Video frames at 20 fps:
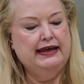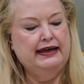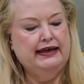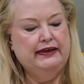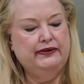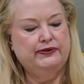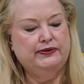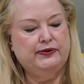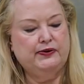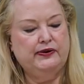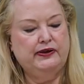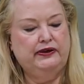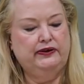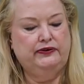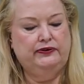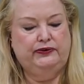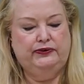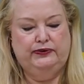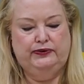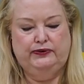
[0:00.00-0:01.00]
is
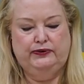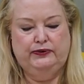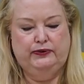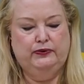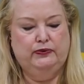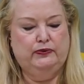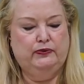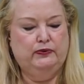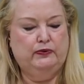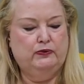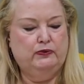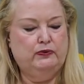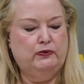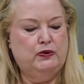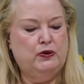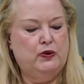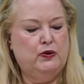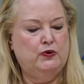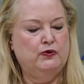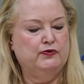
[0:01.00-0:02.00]
going to
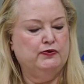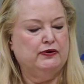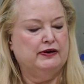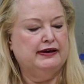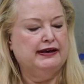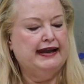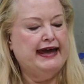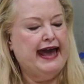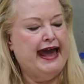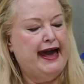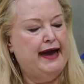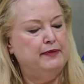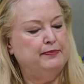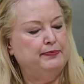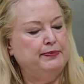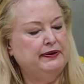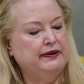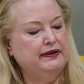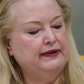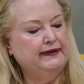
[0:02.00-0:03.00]

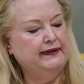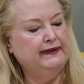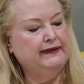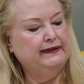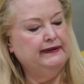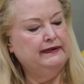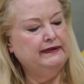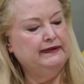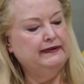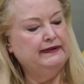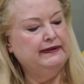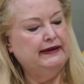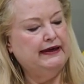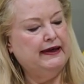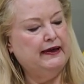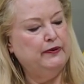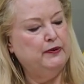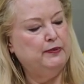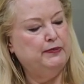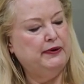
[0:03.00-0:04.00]
overlap the
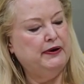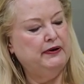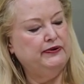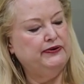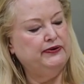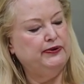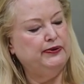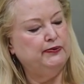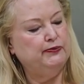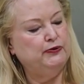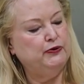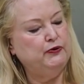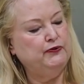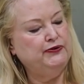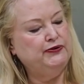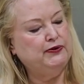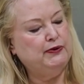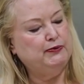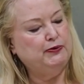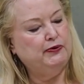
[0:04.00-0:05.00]
other parts of the
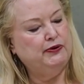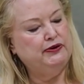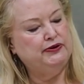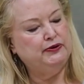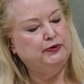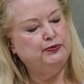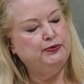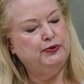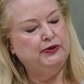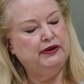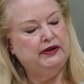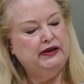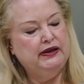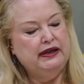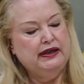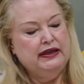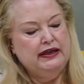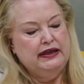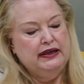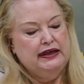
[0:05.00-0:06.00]
roof. So I'm going to put
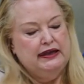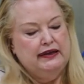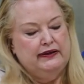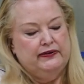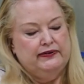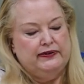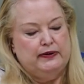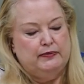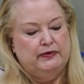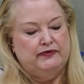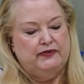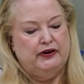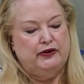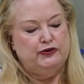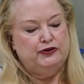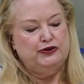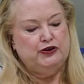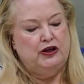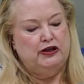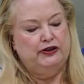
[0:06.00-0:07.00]
some of
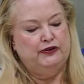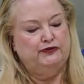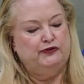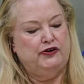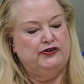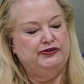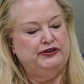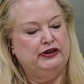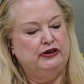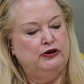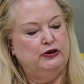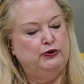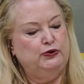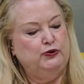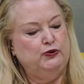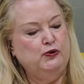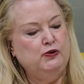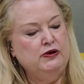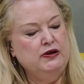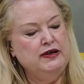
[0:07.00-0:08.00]
our chocolate frosting
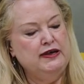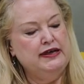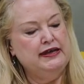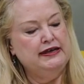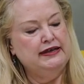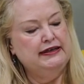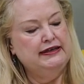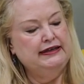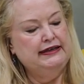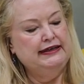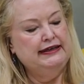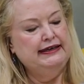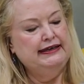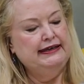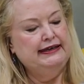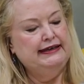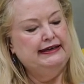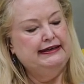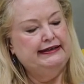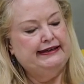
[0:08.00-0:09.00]
glue
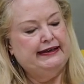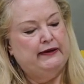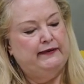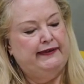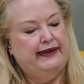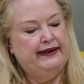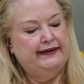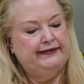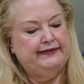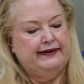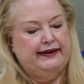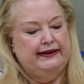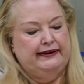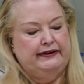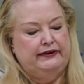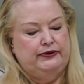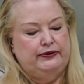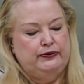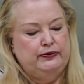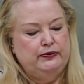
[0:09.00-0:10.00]
down that
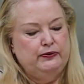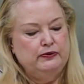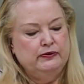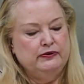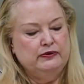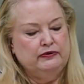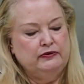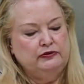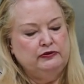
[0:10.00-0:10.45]
side too.